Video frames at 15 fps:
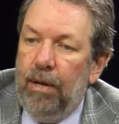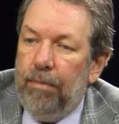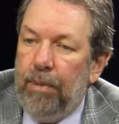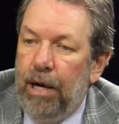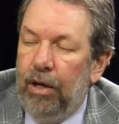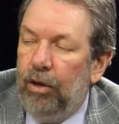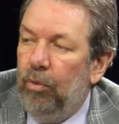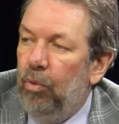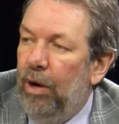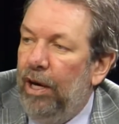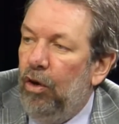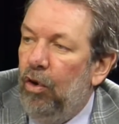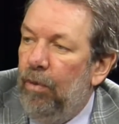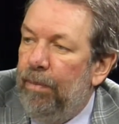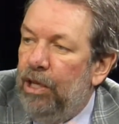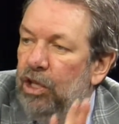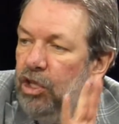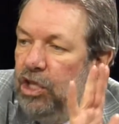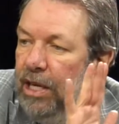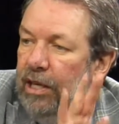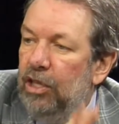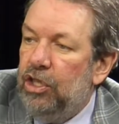part of Wyoming,
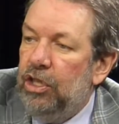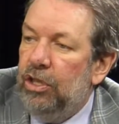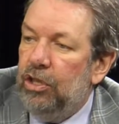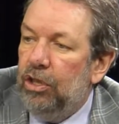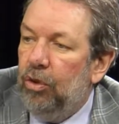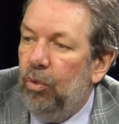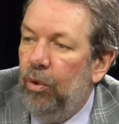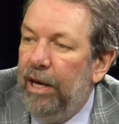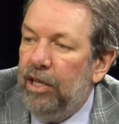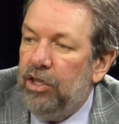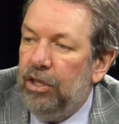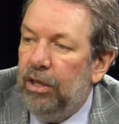Jenison to the west,